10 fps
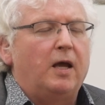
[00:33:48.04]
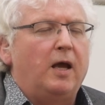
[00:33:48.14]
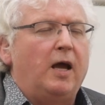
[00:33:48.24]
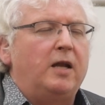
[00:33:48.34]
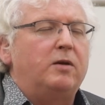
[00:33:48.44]

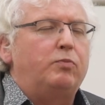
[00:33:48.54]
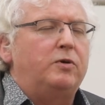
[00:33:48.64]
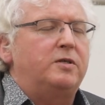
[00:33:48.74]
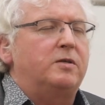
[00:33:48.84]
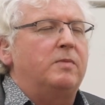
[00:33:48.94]
and
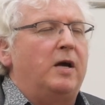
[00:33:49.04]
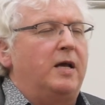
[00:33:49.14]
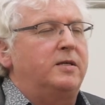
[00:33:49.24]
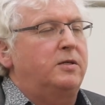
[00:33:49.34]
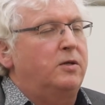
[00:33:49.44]
Buddhism
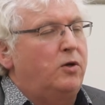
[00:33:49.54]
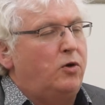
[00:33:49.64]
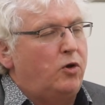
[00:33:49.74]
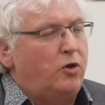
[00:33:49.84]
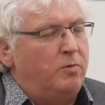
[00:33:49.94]
has
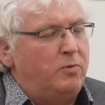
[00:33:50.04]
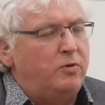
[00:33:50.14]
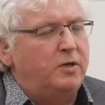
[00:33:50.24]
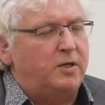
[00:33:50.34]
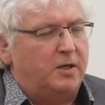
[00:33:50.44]

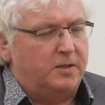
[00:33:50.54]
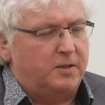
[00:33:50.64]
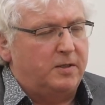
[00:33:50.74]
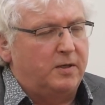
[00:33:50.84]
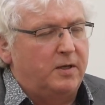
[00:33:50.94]

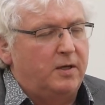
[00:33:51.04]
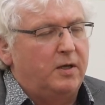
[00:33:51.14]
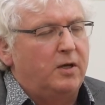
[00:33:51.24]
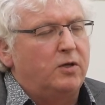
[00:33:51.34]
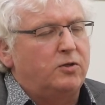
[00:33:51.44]
communities.
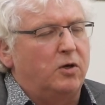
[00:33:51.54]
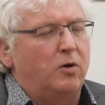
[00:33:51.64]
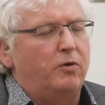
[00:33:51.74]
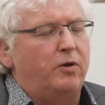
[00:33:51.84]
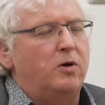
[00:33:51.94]

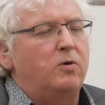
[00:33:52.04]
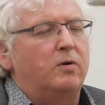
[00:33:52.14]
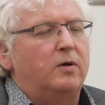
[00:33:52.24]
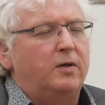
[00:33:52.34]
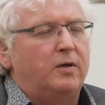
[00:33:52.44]
So,
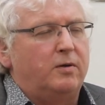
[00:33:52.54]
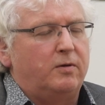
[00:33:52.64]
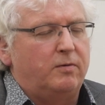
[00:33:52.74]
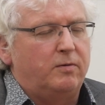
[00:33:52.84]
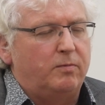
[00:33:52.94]
although
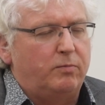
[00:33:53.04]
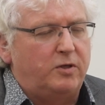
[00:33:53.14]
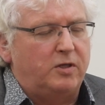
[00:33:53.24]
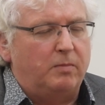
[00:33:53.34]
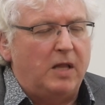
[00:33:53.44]

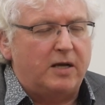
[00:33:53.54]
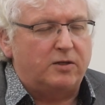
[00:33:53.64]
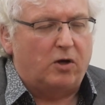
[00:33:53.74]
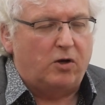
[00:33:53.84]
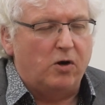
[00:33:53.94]
Buddhism
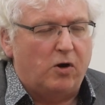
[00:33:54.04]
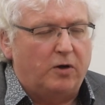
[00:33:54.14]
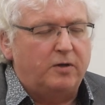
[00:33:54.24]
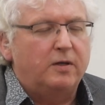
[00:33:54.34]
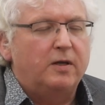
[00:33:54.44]
lacks a
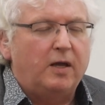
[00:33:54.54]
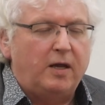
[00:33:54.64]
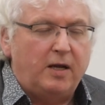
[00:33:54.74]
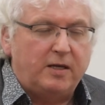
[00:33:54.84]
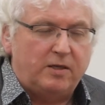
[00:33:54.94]
god,
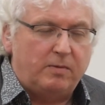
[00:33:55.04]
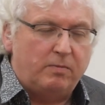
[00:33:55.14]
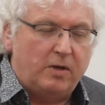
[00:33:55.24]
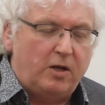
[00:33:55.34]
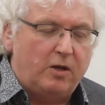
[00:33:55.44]
it has
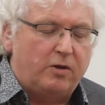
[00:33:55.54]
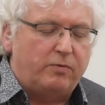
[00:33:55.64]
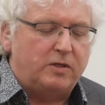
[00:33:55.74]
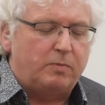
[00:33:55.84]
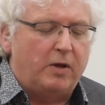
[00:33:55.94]
in many other
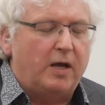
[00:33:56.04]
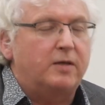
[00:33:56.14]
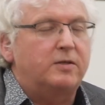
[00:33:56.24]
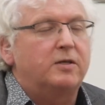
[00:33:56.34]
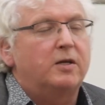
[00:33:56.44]

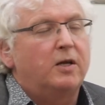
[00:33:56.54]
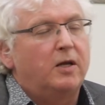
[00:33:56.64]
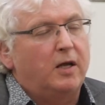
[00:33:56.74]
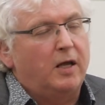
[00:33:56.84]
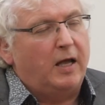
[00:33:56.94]
respects
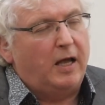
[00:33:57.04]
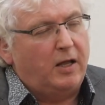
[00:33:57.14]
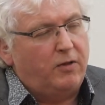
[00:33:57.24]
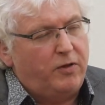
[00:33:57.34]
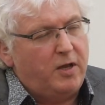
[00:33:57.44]

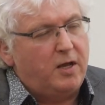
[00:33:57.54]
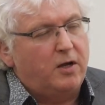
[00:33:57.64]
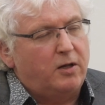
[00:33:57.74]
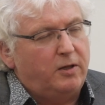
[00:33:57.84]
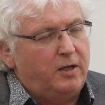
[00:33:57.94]

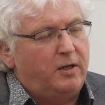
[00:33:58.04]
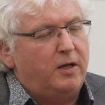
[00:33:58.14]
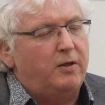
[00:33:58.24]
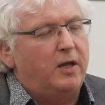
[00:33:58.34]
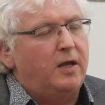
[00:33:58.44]
the
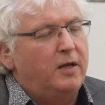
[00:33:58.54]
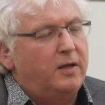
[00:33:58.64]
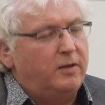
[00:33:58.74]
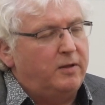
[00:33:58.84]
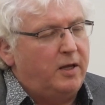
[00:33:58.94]
clearly the,
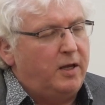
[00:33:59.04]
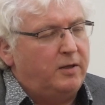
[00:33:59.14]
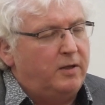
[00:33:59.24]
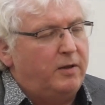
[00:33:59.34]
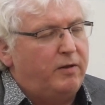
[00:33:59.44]

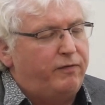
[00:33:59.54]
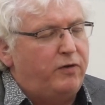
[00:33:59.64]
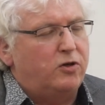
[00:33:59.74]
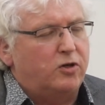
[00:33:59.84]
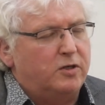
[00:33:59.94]
the, the, the
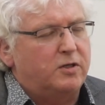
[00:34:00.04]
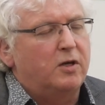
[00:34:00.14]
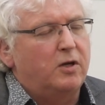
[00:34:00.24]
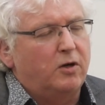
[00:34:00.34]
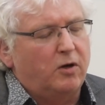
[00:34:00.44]
features
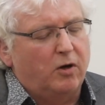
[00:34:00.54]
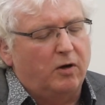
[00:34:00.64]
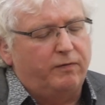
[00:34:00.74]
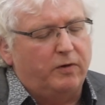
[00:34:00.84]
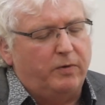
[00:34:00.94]

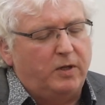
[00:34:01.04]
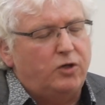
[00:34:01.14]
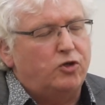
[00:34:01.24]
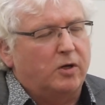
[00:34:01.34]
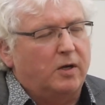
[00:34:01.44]
of a
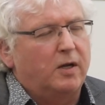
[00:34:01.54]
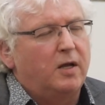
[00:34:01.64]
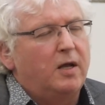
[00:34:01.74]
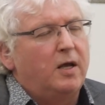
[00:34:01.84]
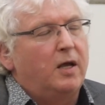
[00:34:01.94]
religion.
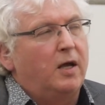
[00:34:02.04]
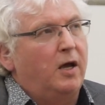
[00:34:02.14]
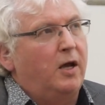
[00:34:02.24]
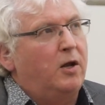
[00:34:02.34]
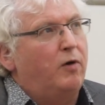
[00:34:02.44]

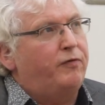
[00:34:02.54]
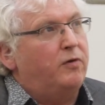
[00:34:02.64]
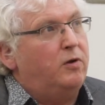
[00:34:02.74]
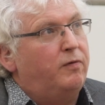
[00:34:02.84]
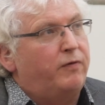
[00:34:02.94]
And
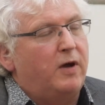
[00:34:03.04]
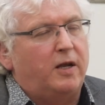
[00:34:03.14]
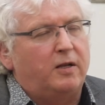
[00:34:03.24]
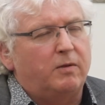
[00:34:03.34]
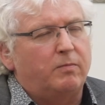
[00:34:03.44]
often
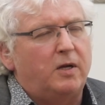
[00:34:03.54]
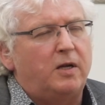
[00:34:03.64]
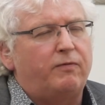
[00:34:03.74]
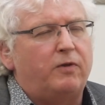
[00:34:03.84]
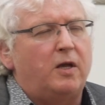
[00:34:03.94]
find that
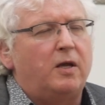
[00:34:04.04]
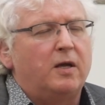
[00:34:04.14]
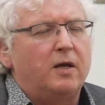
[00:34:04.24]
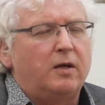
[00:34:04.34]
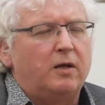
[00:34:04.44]
many of
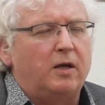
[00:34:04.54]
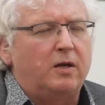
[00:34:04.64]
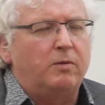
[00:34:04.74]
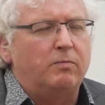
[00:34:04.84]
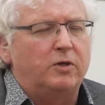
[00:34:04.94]
the
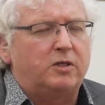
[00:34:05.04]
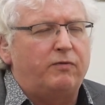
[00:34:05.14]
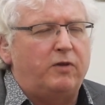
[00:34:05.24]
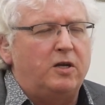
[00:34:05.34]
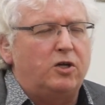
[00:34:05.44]
much
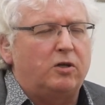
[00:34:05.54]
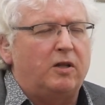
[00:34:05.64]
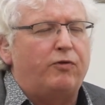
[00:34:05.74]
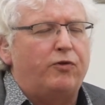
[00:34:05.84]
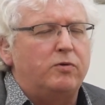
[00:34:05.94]
of the initial
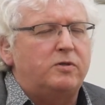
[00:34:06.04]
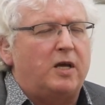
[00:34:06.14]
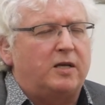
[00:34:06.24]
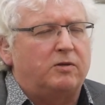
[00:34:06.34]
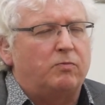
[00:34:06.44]

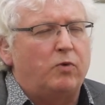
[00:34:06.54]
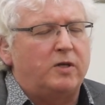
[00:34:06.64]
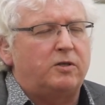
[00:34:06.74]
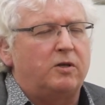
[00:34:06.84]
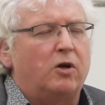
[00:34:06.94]
enthusiasm
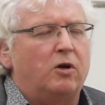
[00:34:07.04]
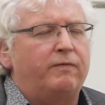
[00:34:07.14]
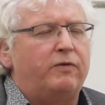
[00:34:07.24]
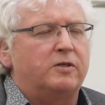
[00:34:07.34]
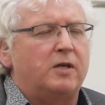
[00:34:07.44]
Western
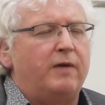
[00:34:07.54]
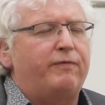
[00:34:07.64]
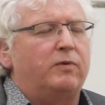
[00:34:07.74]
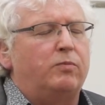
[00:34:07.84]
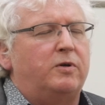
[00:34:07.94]
converts
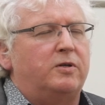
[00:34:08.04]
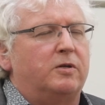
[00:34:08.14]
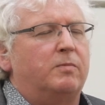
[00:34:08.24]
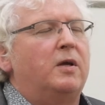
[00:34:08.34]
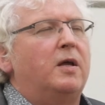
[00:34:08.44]
have for
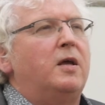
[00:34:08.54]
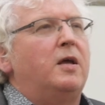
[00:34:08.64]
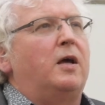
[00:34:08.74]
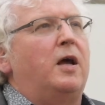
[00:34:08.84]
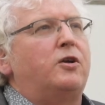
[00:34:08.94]
Buddhism
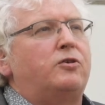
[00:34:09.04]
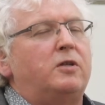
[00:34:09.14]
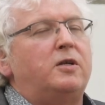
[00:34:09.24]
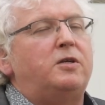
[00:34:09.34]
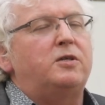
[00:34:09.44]

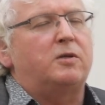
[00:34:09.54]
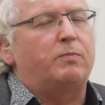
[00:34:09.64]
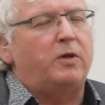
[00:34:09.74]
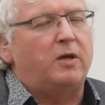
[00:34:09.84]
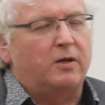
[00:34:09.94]
actually
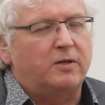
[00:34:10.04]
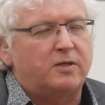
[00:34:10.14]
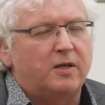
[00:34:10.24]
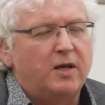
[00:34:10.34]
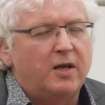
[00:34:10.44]

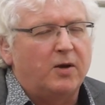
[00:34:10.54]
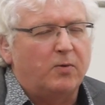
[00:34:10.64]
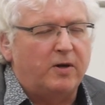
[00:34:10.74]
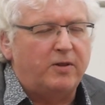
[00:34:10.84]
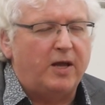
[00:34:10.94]
disappears
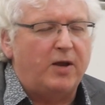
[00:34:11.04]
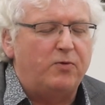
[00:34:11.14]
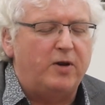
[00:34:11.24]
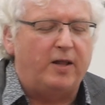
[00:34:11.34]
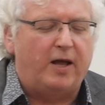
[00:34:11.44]
when they
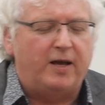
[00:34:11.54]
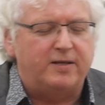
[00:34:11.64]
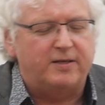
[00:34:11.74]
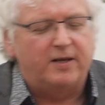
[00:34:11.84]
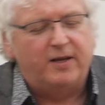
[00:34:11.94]

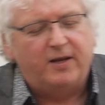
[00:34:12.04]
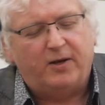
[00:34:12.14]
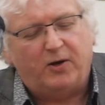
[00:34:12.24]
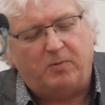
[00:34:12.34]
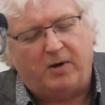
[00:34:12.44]
realize,
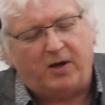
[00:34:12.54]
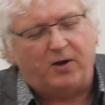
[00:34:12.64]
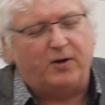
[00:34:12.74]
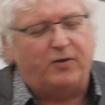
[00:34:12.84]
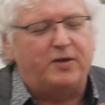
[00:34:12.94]
oh my
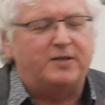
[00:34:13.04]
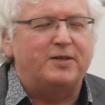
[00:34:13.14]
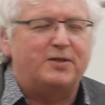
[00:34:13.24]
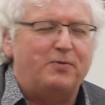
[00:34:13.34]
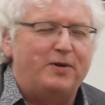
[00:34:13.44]
God, this
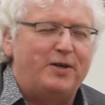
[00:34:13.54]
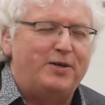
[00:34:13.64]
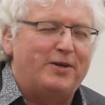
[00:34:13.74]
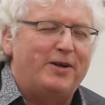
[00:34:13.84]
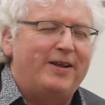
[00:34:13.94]
is a
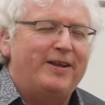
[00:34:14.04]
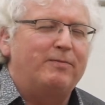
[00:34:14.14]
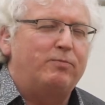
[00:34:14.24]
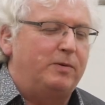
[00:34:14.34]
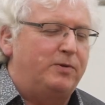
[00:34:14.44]
religion.
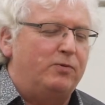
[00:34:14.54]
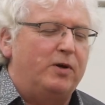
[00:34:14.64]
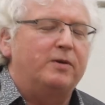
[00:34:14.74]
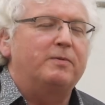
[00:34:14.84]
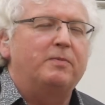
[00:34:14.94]
Perhaps the
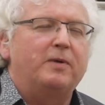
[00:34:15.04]
wrong,